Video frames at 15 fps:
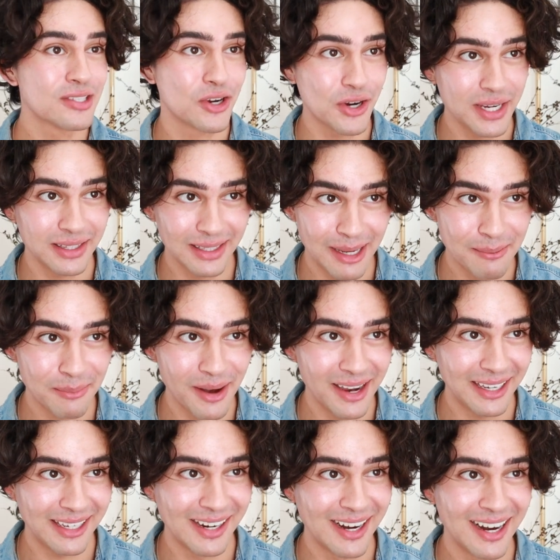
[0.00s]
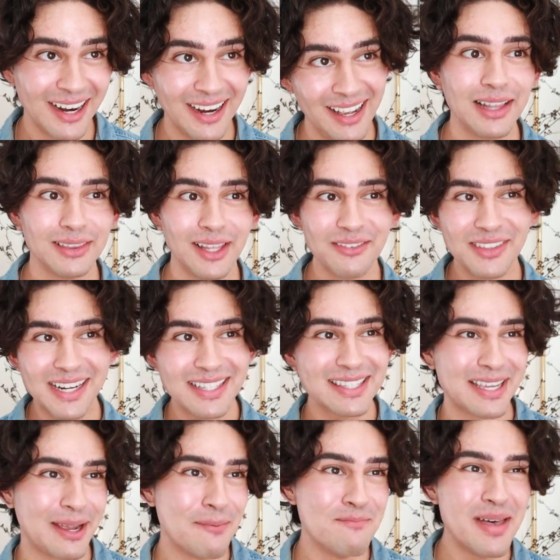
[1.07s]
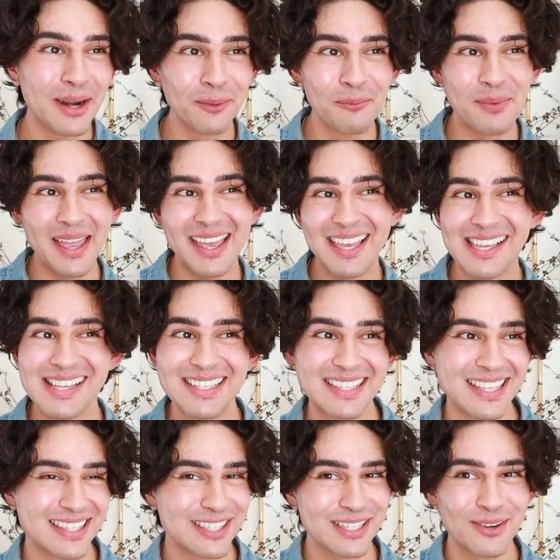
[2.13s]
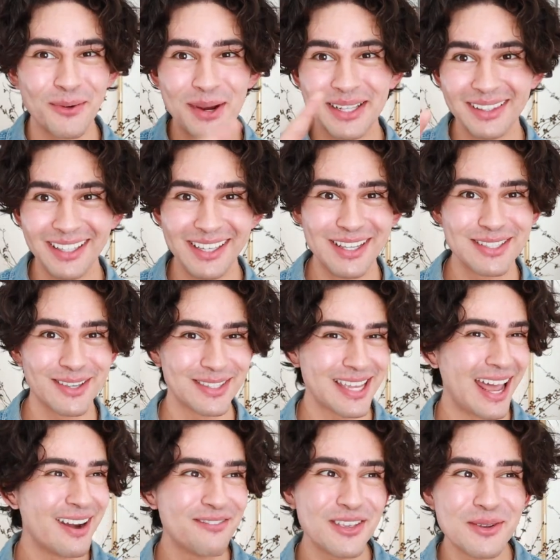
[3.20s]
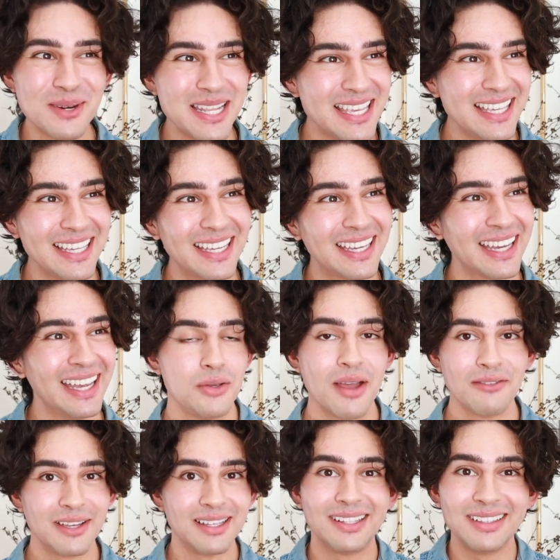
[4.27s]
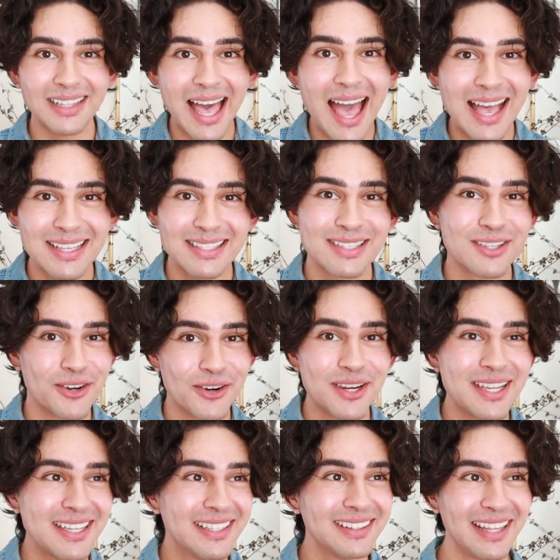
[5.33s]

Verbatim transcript: green lamp right here, I love that it's like a metal base, it's squiggly, so it's kind of unique. You have a glass green